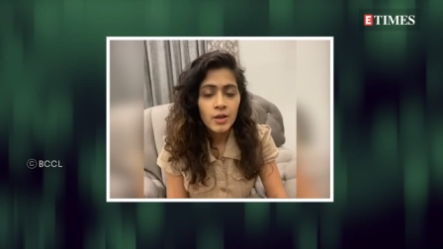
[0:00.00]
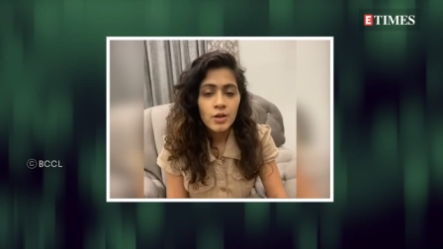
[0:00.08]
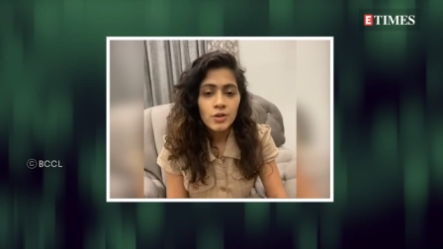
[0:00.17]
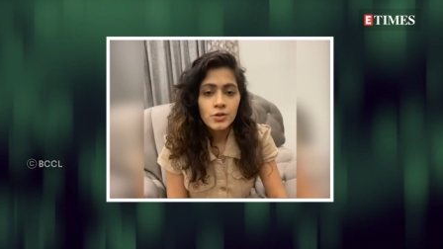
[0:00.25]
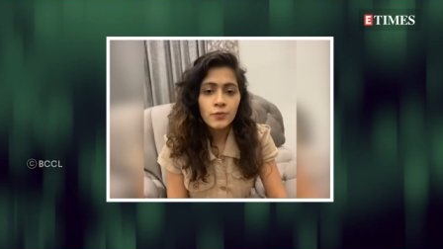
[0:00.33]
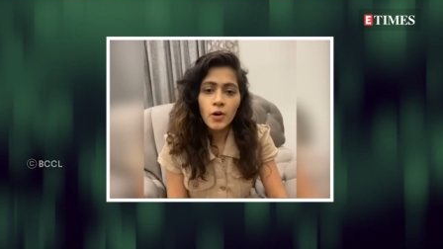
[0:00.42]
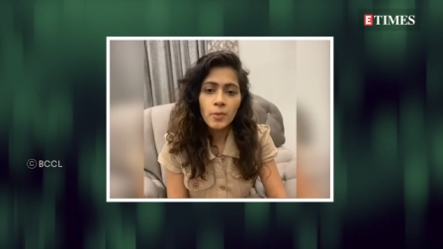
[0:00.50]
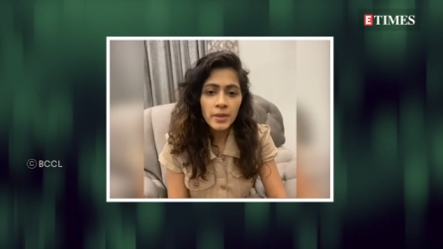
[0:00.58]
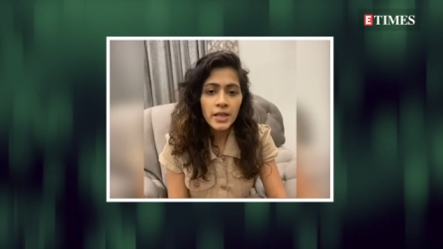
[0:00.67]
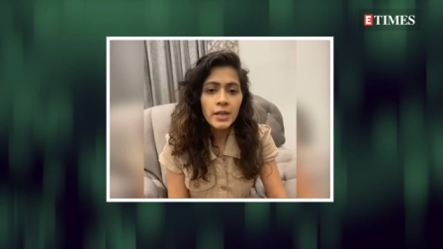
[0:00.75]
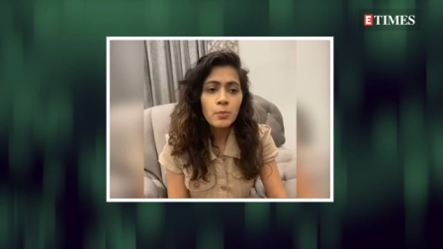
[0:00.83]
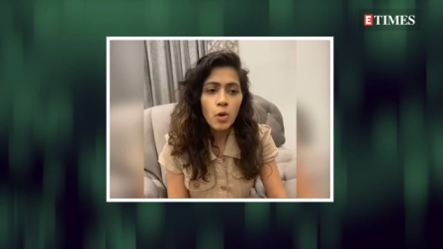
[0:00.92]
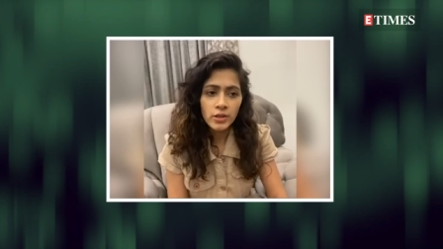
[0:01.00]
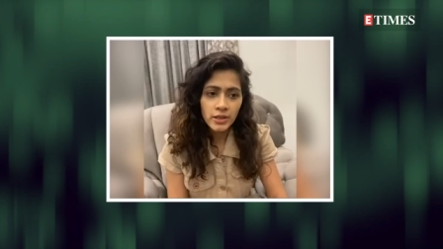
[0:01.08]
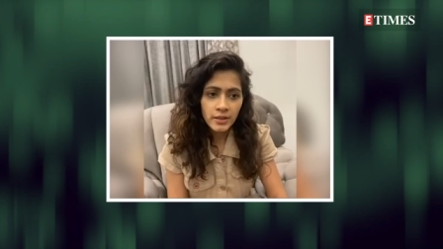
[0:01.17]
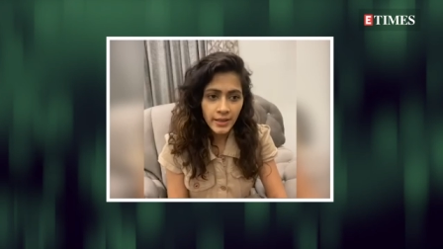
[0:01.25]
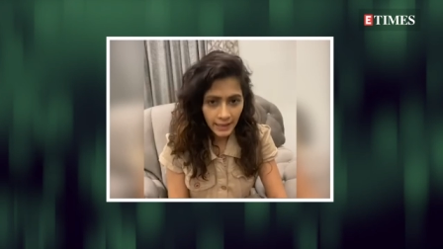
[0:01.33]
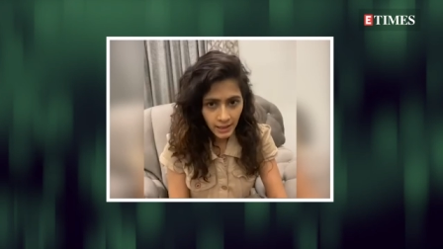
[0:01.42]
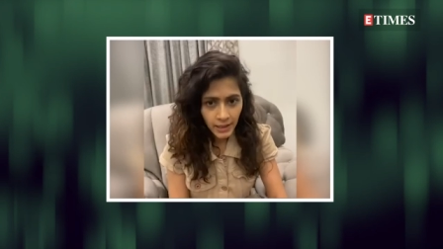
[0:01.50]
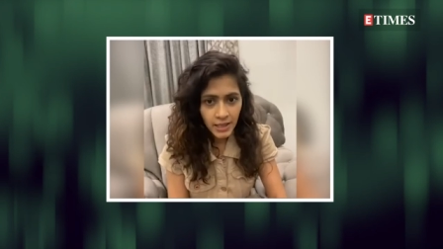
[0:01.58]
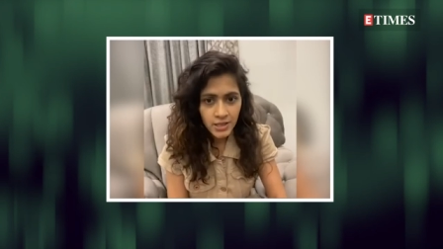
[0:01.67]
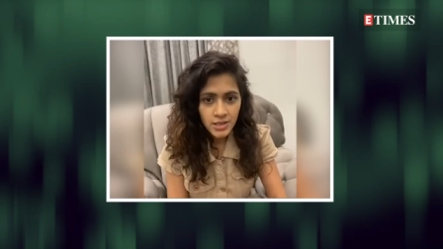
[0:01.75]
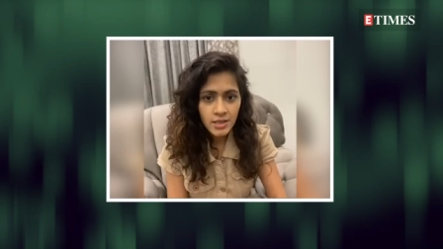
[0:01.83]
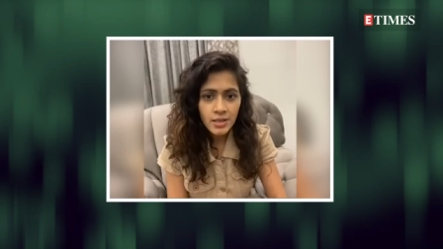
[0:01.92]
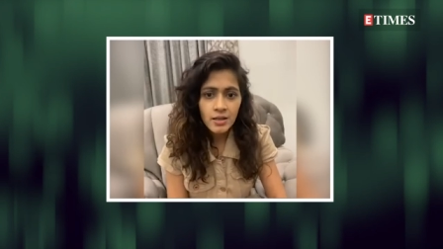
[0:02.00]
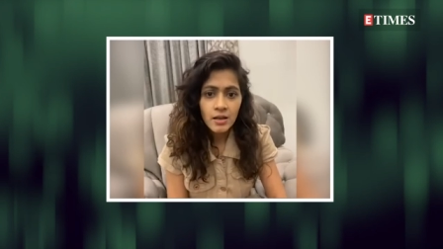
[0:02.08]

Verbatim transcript: So for me, more than recognition,